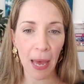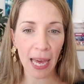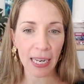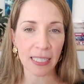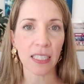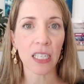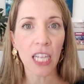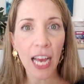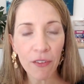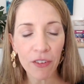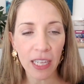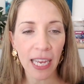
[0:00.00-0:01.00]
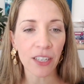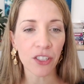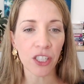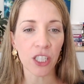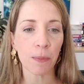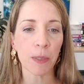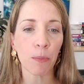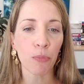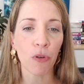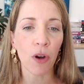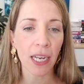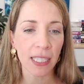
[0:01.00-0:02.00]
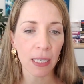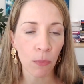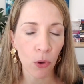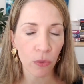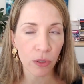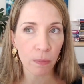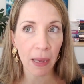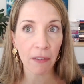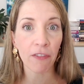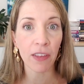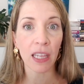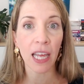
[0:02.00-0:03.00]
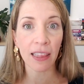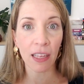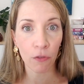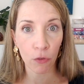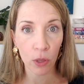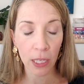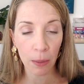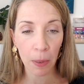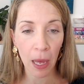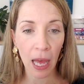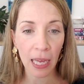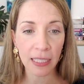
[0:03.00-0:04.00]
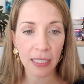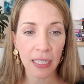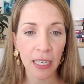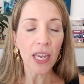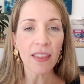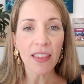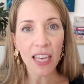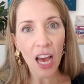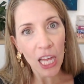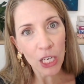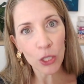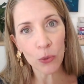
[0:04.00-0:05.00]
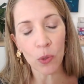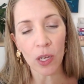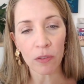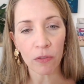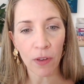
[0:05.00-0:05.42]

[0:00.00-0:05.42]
patterns, client relationships, and pricing models may feel like they're falling apart. In the underworld